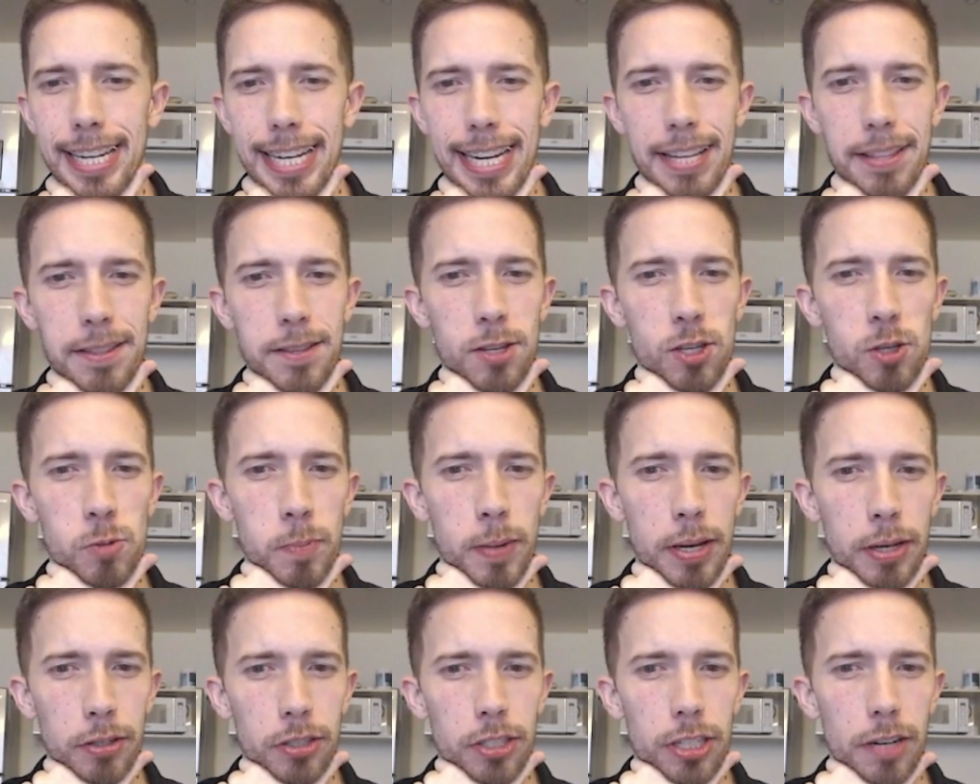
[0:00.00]
in the
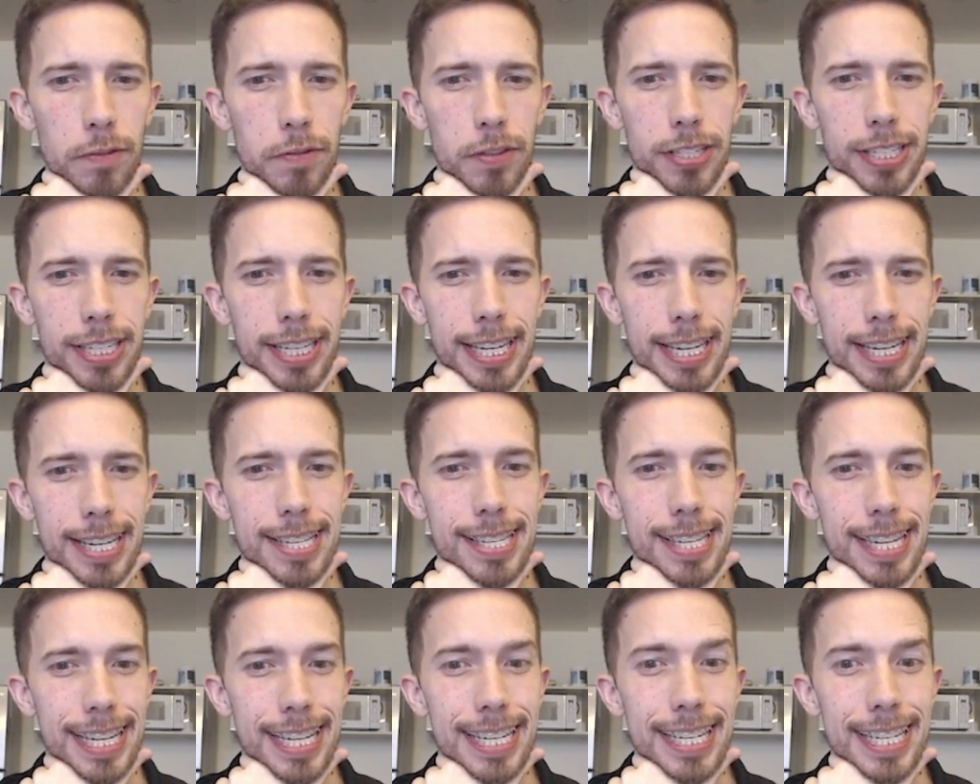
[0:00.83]
spirit of the
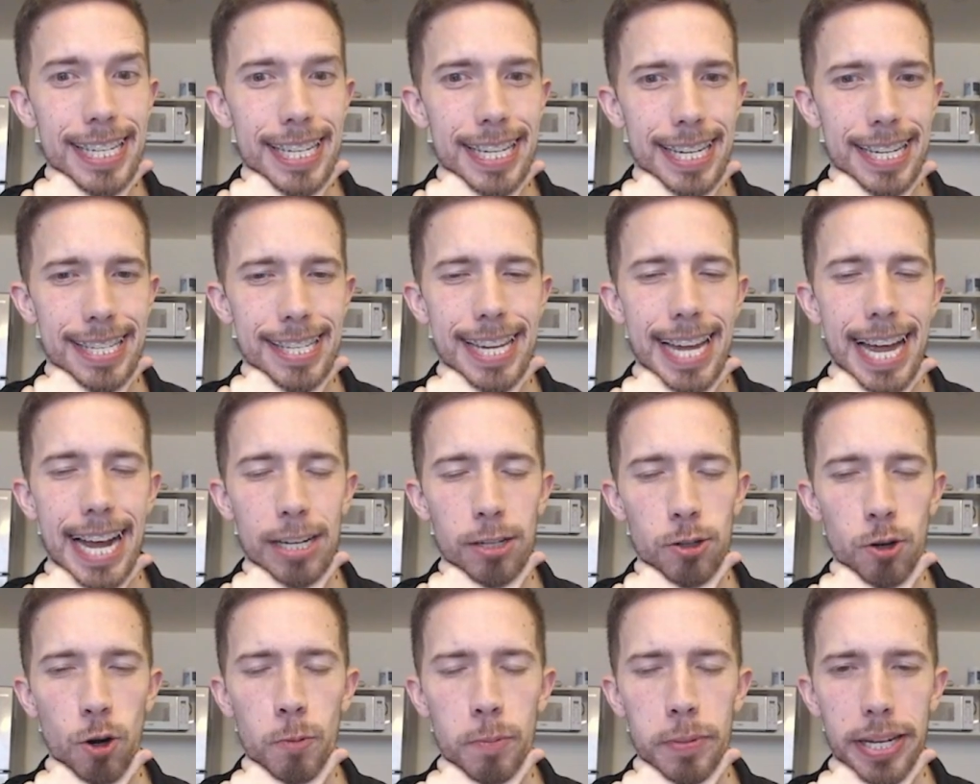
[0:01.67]
King's Indian
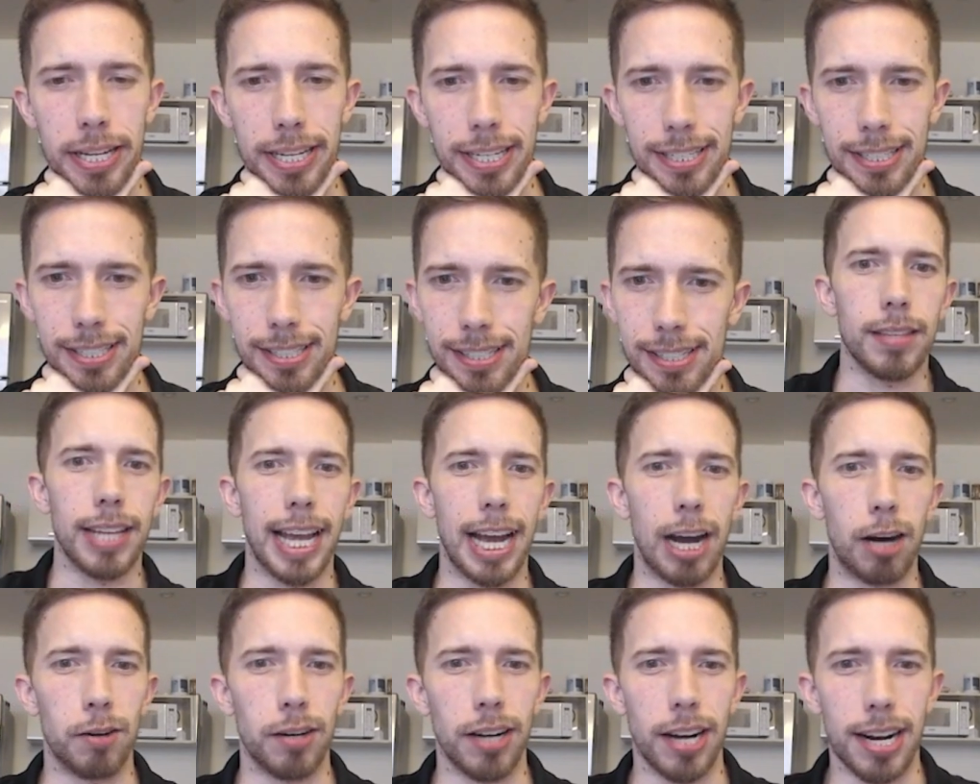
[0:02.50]
attack opening.
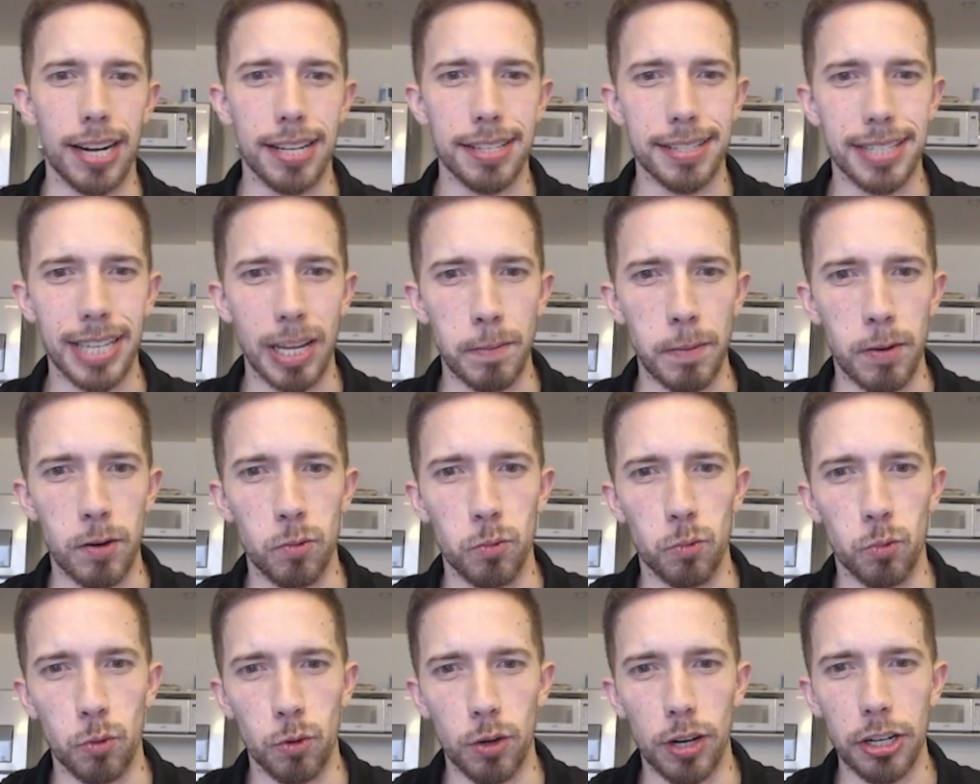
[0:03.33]
Now, Hans
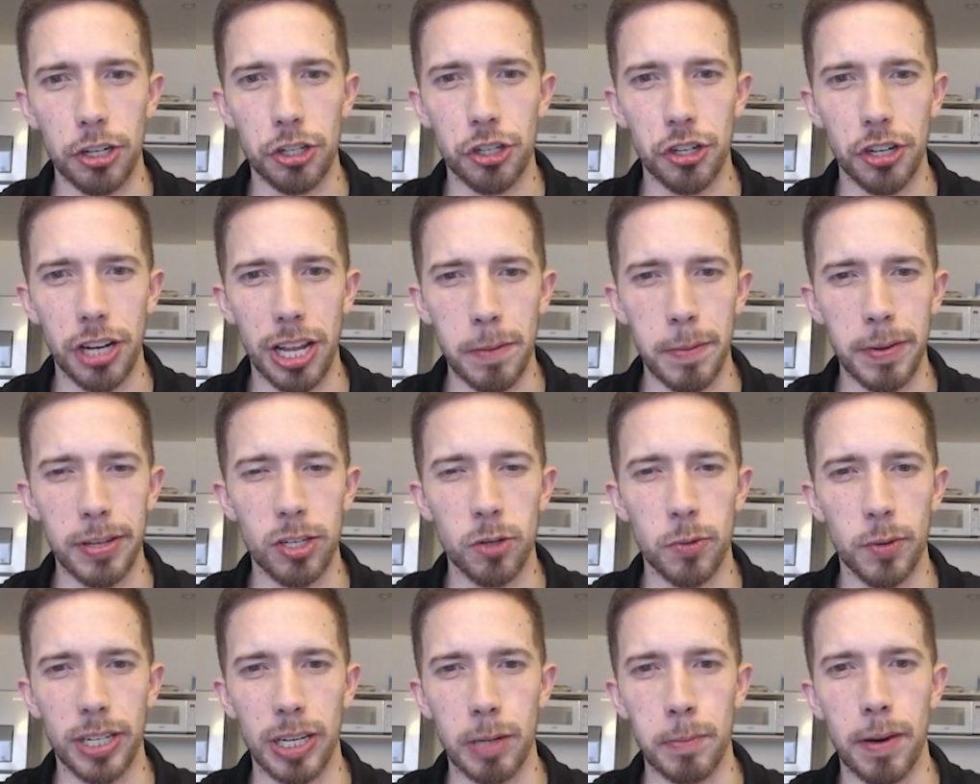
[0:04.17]
Niemann, what should he be
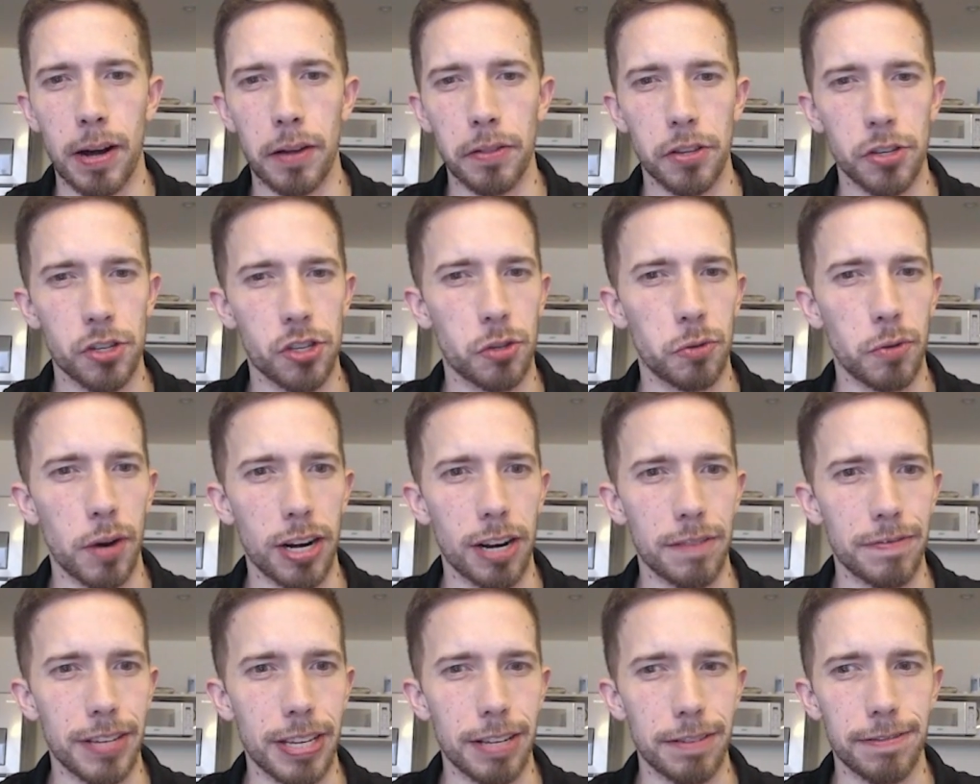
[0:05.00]
doing about this threat
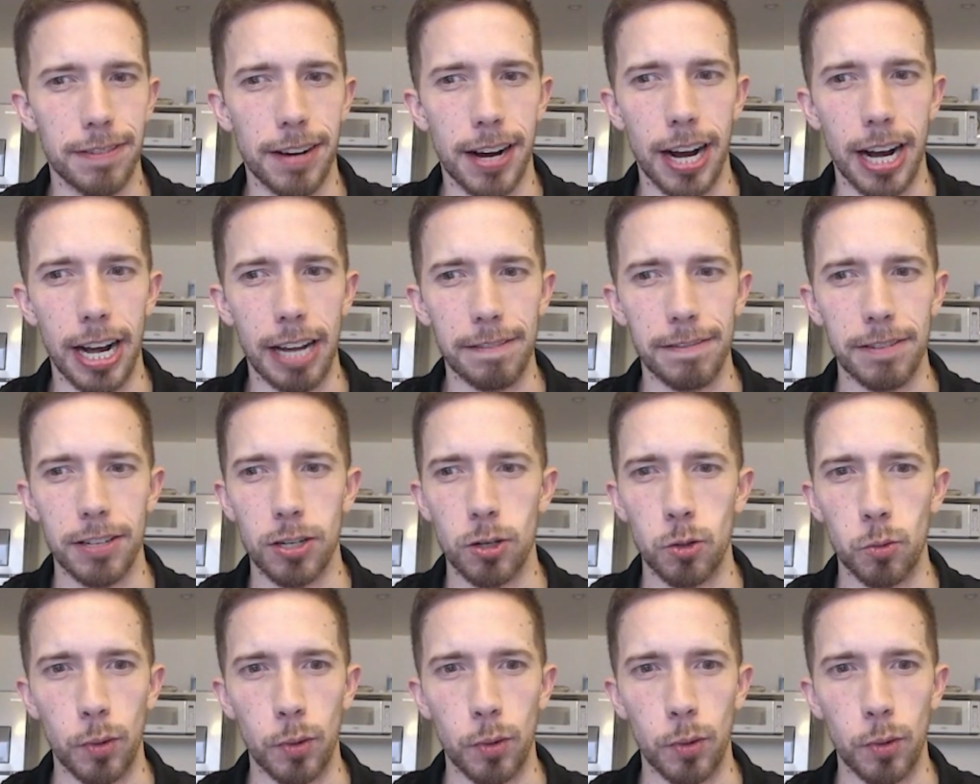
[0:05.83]
of e5?